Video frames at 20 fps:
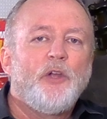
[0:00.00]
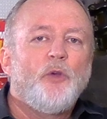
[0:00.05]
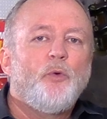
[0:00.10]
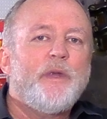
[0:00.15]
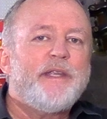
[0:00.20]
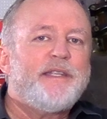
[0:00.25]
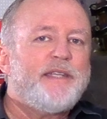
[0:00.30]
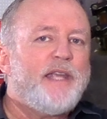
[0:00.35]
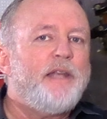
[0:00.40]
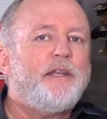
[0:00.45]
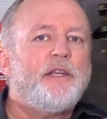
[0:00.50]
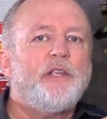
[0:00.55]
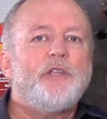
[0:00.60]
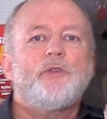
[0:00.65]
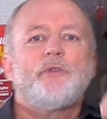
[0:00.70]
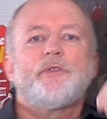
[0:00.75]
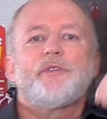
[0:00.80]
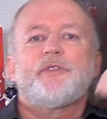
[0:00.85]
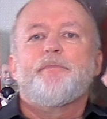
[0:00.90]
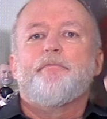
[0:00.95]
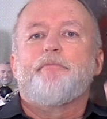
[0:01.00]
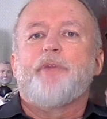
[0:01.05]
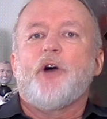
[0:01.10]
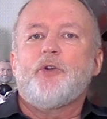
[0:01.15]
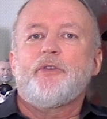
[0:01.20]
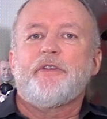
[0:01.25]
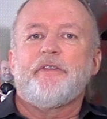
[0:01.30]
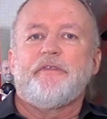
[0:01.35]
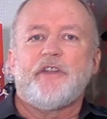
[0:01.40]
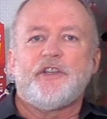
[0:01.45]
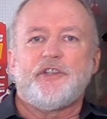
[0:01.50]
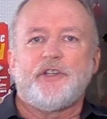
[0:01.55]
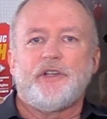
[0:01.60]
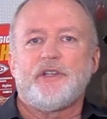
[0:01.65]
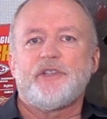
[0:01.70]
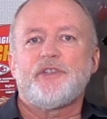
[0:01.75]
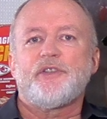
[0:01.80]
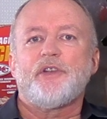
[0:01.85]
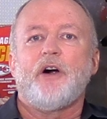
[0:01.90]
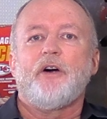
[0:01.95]
We tend to use bow division
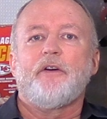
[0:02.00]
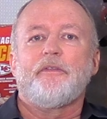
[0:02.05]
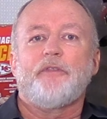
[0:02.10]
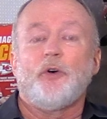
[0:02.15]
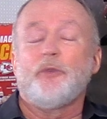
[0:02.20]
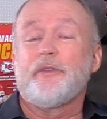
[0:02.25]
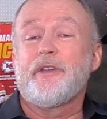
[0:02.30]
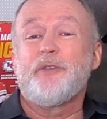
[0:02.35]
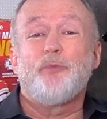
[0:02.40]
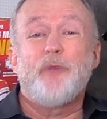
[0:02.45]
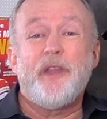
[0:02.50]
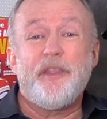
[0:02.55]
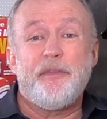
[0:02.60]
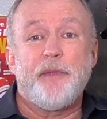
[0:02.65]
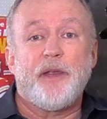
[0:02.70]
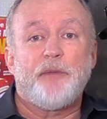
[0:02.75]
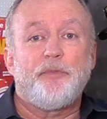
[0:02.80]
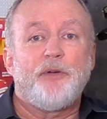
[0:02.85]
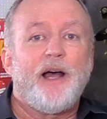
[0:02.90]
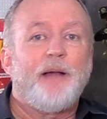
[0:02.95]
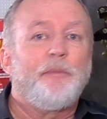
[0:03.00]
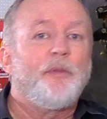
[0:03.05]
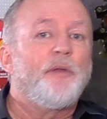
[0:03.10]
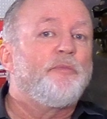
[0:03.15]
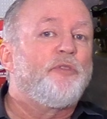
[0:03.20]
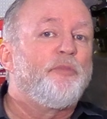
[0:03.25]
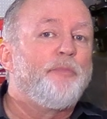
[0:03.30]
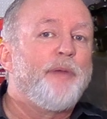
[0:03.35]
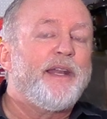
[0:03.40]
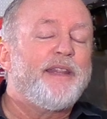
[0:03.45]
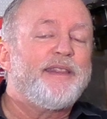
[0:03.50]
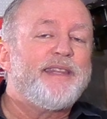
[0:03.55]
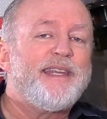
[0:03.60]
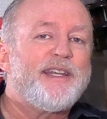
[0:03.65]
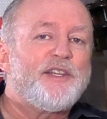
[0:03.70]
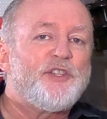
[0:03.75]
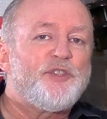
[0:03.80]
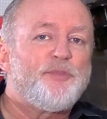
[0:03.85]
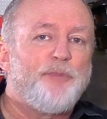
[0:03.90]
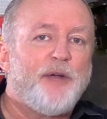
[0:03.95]
to solve only rhythmic problems, but at the
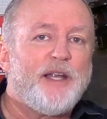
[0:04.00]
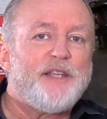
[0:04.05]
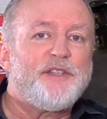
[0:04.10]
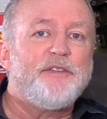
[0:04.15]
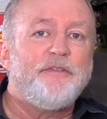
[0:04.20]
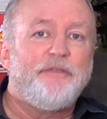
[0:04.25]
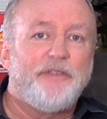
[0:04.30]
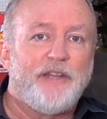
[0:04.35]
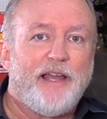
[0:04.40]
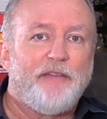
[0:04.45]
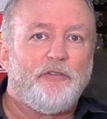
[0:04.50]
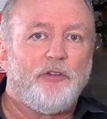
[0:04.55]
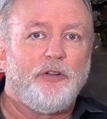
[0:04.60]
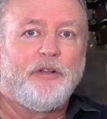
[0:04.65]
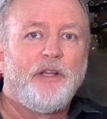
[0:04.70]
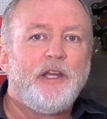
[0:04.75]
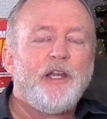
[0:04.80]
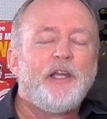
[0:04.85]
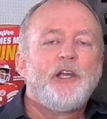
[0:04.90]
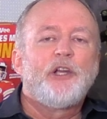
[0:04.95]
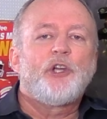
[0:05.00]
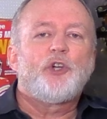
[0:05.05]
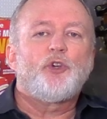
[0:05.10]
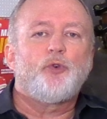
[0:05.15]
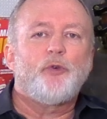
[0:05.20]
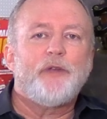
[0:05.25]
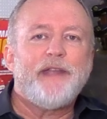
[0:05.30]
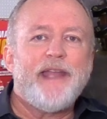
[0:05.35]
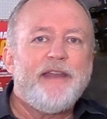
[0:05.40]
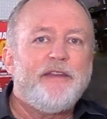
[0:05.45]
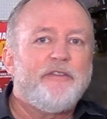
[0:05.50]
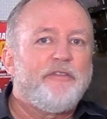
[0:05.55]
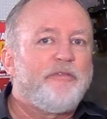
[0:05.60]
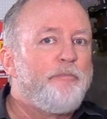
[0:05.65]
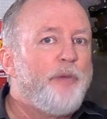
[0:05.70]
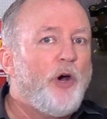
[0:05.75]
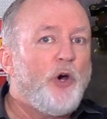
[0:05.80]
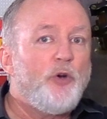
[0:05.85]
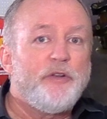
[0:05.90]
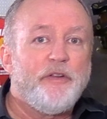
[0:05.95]
expressive level, creative
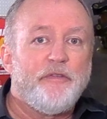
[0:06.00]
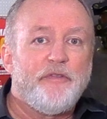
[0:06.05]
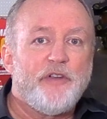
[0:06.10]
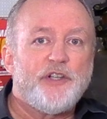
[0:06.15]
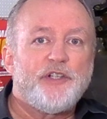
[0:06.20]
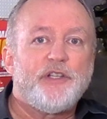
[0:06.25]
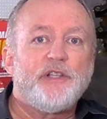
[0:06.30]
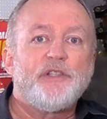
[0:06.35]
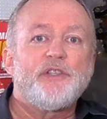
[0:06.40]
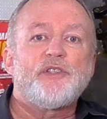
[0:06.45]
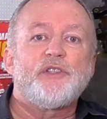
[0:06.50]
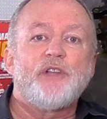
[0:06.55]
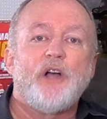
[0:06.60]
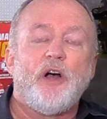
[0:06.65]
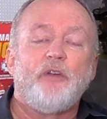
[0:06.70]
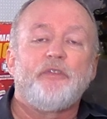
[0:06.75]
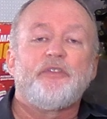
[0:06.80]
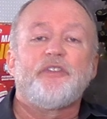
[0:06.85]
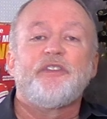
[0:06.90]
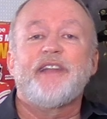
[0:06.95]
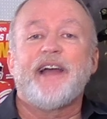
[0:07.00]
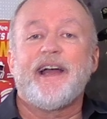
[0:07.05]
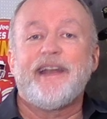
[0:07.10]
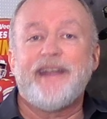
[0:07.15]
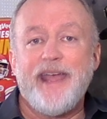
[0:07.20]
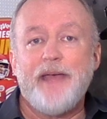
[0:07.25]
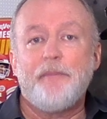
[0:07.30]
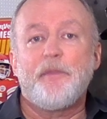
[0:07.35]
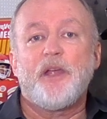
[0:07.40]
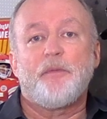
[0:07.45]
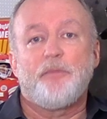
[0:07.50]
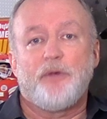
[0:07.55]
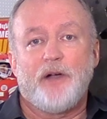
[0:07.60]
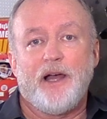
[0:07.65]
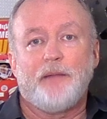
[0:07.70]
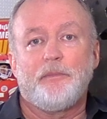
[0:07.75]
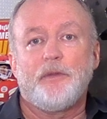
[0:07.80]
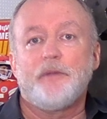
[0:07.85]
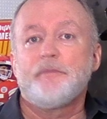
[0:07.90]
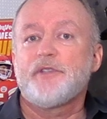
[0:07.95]
bow division solves dynamic
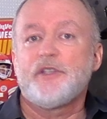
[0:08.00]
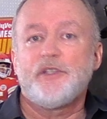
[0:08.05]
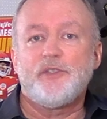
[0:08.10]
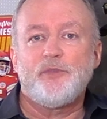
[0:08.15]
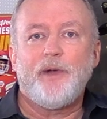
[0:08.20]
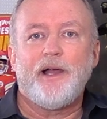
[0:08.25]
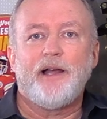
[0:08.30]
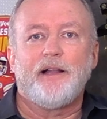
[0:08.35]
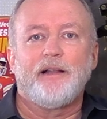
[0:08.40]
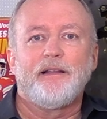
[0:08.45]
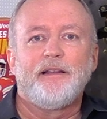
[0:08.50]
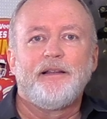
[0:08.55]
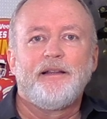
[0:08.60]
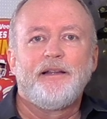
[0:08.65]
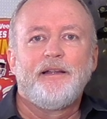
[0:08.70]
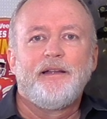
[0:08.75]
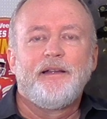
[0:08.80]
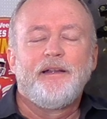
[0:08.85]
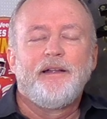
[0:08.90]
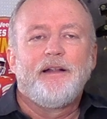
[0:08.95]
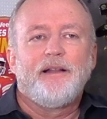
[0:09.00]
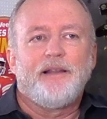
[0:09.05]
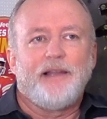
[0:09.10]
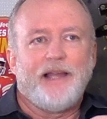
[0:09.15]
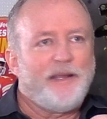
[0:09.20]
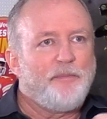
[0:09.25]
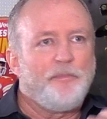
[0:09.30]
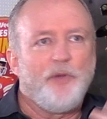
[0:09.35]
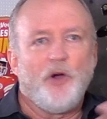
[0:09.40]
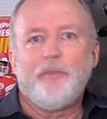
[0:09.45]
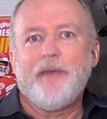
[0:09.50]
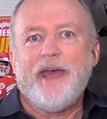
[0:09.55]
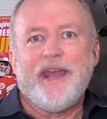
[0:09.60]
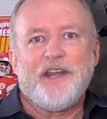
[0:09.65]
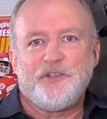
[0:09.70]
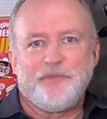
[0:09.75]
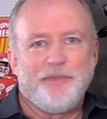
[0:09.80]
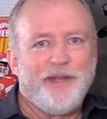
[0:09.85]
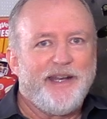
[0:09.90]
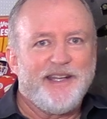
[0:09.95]
problems as well. Like bow
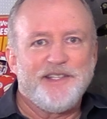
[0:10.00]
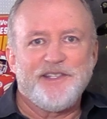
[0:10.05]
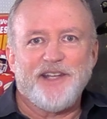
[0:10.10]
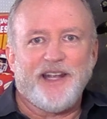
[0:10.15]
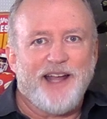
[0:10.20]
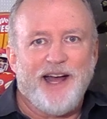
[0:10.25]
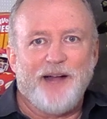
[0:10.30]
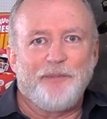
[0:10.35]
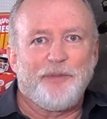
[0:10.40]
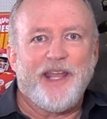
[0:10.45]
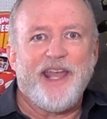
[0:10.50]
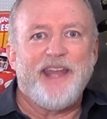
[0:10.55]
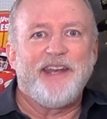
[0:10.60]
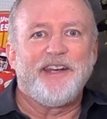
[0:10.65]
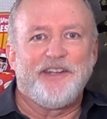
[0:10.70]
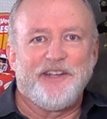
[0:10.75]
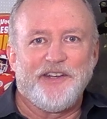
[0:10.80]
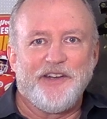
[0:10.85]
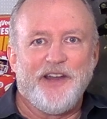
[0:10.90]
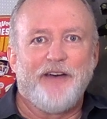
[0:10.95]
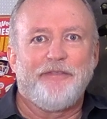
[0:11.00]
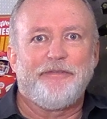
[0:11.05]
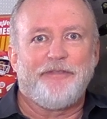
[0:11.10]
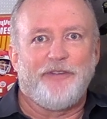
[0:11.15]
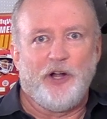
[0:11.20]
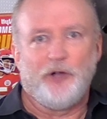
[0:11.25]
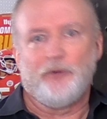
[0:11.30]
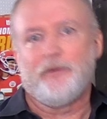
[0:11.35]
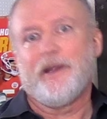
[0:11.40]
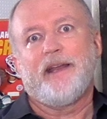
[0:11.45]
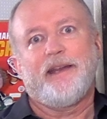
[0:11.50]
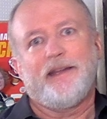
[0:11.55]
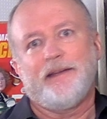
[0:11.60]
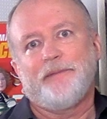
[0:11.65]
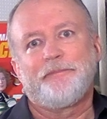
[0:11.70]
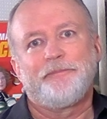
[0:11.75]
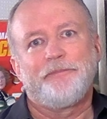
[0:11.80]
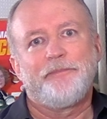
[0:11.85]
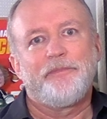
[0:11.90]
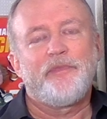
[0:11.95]
management isn't complicated enough already.
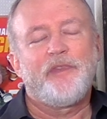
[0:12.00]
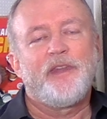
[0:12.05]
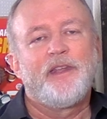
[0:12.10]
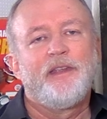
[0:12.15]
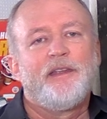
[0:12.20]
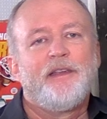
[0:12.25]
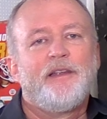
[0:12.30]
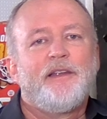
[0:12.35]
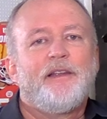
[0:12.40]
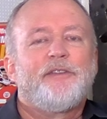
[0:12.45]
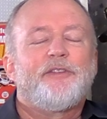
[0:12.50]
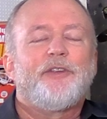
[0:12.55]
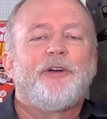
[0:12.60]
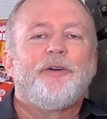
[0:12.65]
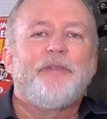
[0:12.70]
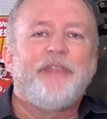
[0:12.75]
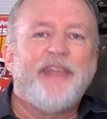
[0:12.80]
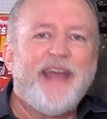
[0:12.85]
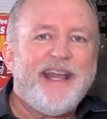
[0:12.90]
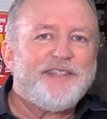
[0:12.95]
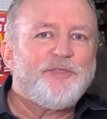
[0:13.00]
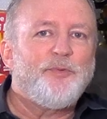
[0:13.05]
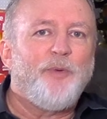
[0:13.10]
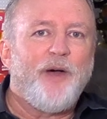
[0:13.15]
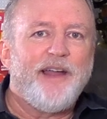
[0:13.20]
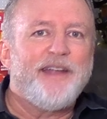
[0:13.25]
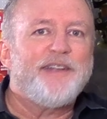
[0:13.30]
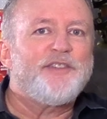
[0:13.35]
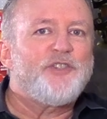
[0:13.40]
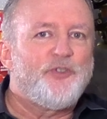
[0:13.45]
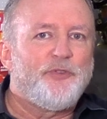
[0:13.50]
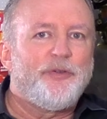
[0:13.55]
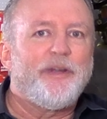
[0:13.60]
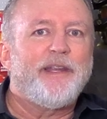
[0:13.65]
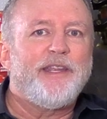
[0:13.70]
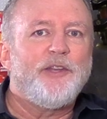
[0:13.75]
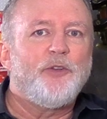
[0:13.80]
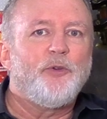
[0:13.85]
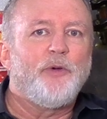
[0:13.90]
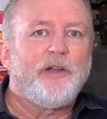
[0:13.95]
So that's why it's
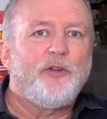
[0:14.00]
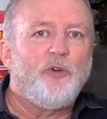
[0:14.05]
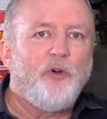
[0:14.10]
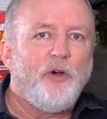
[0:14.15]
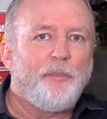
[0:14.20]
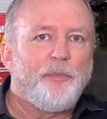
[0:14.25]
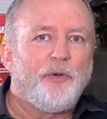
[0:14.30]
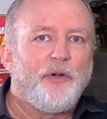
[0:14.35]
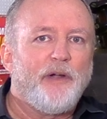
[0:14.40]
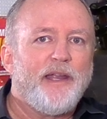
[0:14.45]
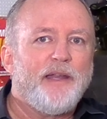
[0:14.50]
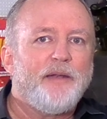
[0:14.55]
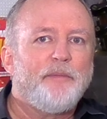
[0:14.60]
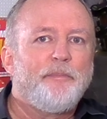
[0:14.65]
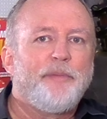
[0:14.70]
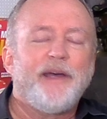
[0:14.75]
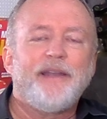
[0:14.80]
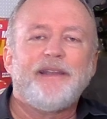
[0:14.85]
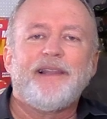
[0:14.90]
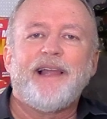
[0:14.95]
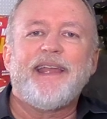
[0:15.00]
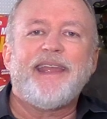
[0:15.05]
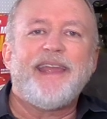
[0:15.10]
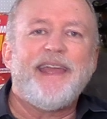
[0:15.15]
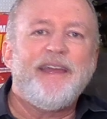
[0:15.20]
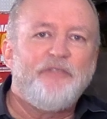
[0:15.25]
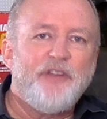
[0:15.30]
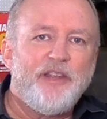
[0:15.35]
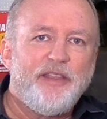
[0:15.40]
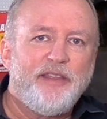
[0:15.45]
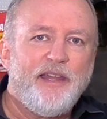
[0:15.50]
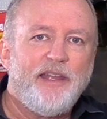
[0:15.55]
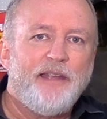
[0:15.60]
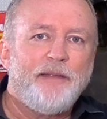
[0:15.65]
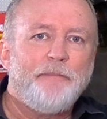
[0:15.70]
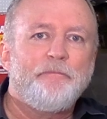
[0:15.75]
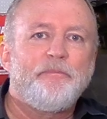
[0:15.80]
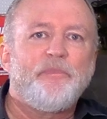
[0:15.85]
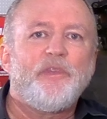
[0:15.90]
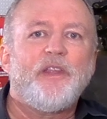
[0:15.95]
tricky to incorporate. But like
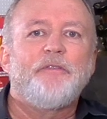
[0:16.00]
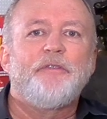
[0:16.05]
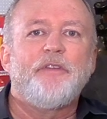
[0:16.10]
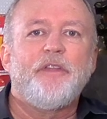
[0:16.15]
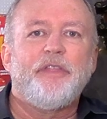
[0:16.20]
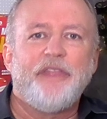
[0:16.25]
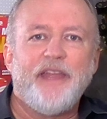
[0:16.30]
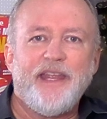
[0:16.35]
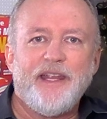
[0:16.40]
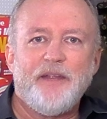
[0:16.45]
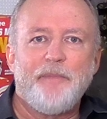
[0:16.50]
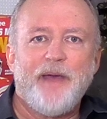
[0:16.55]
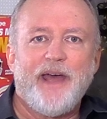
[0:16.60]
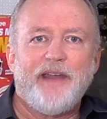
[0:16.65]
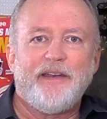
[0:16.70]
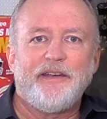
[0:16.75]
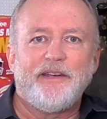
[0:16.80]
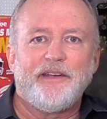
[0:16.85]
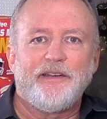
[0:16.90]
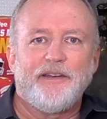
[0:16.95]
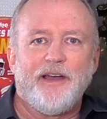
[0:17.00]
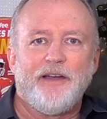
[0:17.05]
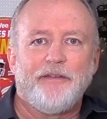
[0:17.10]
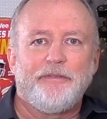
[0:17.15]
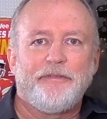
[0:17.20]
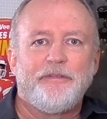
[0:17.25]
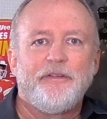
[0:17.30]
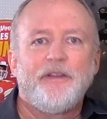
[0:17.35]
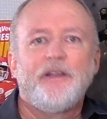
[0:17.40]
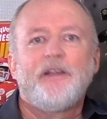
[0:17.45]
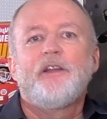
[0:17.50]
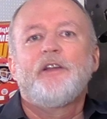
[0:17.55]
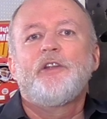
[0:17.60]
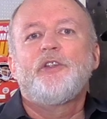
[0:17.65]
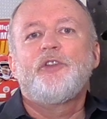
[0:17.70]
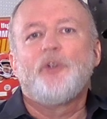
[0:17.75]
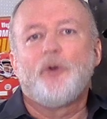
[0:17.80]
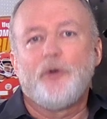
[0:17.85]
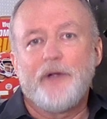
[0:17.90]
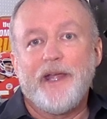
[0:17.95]
everything, if you think about it enough,
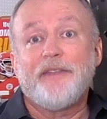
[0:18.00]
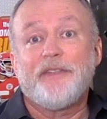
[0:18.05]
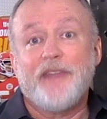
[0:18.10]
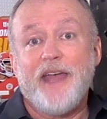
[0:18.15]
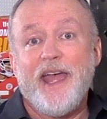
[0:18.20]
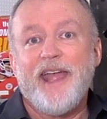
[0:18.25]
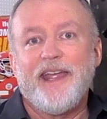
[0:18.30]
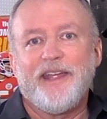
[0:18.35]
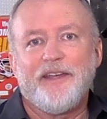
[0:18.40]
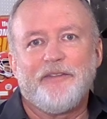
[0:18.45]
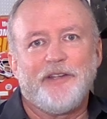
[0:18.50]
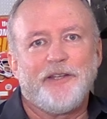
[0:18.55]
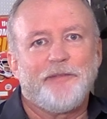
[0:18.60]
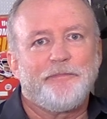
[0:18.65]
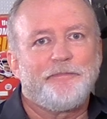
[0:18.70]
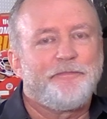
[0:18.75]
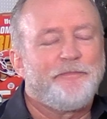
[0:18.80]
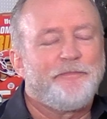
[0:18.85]
you'll get the hang of it.